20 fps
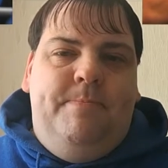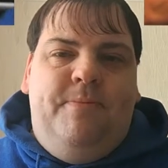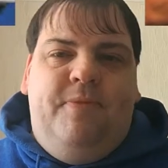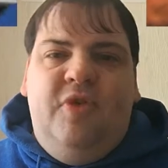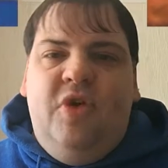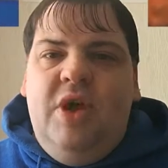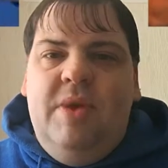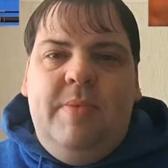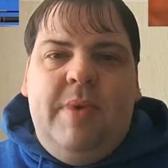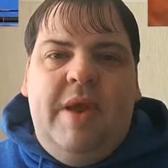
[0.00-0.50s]

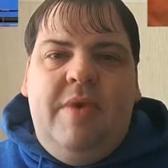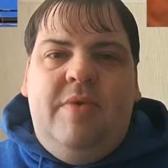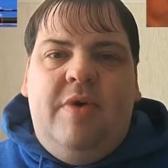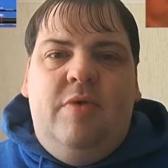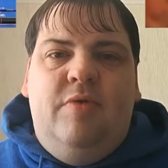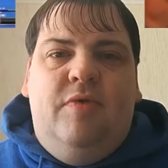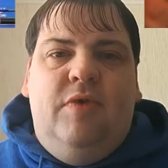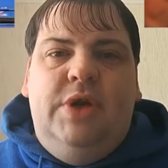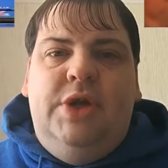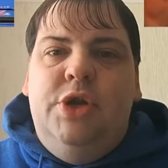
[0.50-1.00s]
Floyd
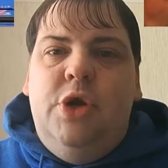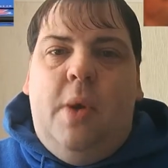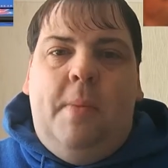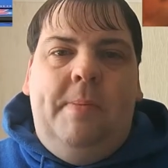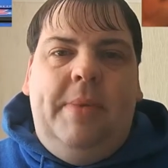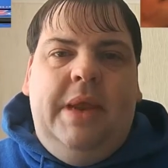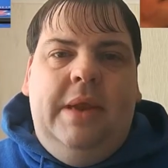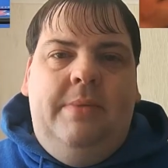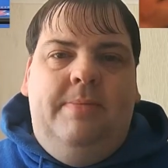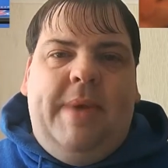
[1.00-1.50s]
Mayweather would not
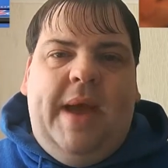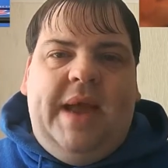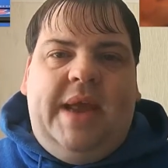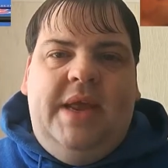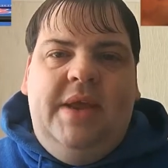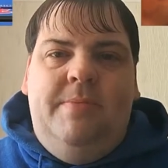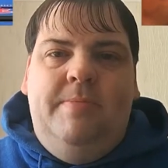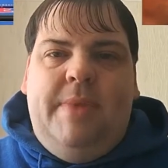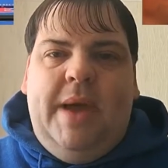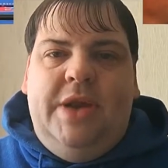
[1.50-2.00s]
be
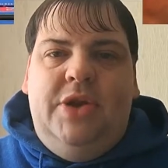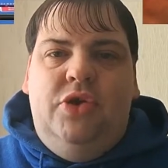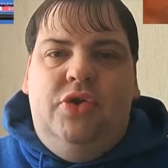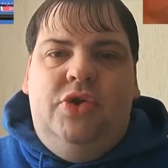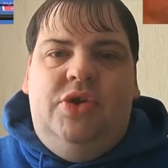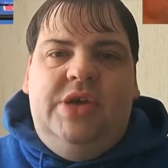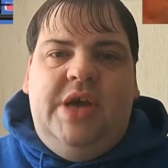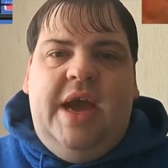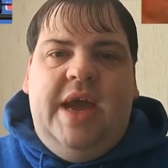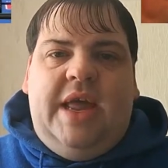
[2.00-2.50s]
backing
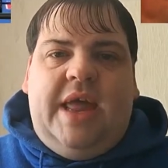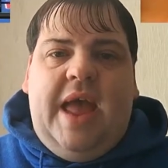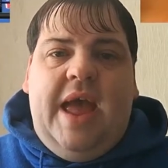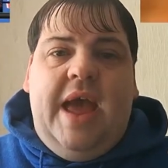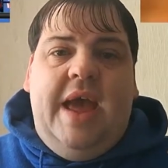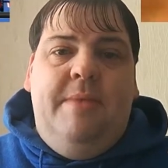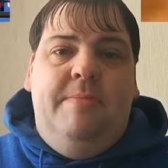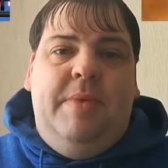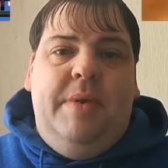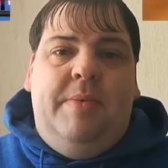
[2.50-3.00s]
Badou Jack
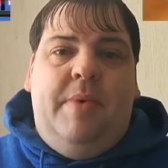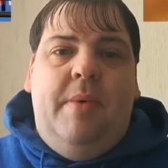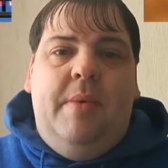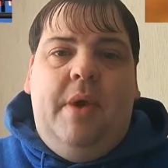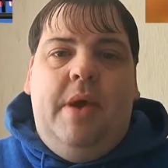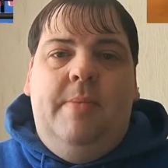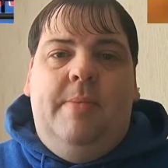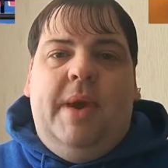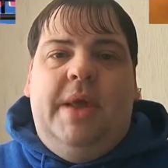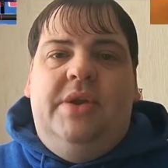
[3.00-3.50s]
and be
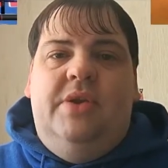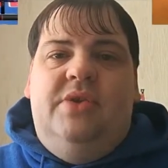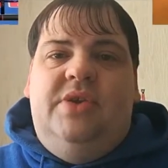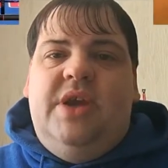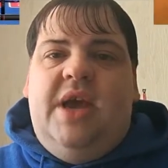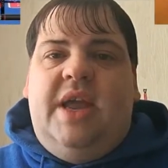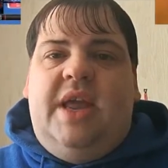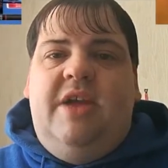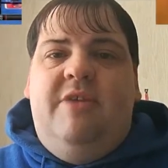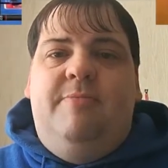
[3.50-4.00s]
promoting Badou
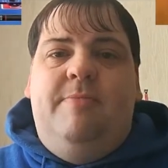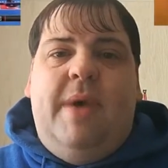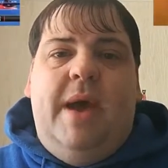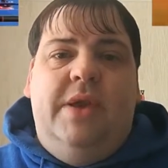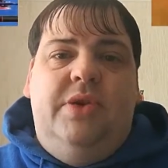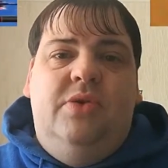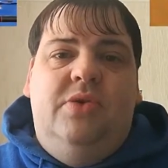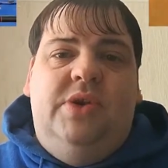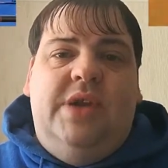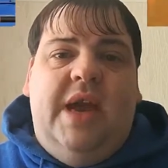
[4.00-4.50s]
Jack if
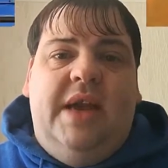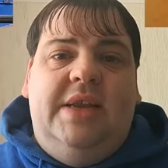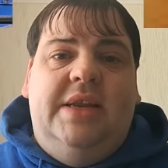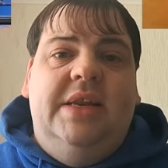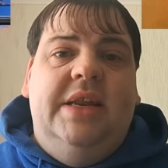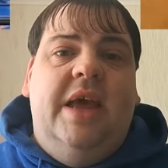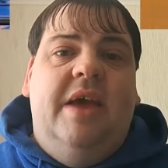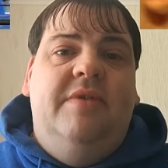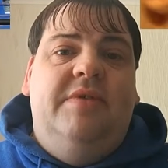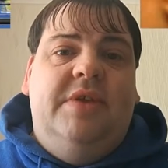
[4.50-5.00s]
Badou Jack
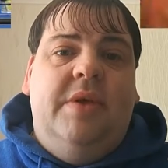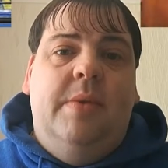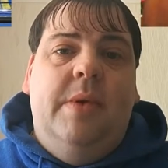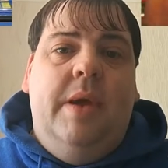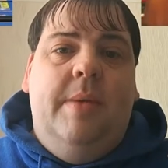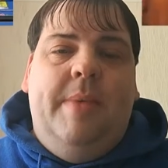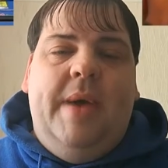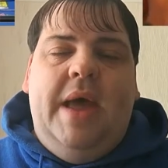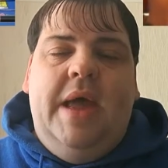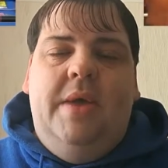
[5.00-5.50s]
didn't have something
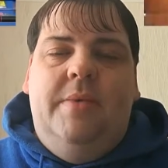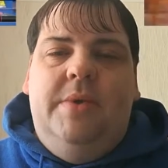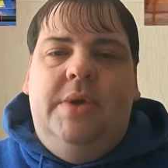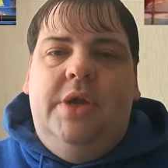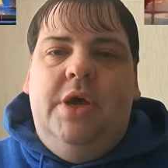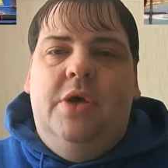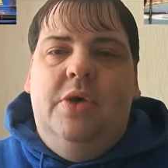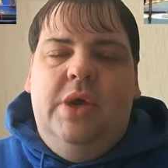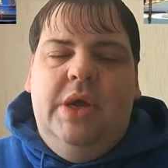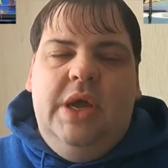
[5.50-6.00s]
about him, you
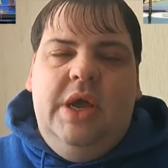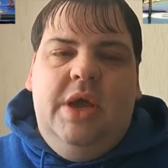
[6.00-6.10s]
know.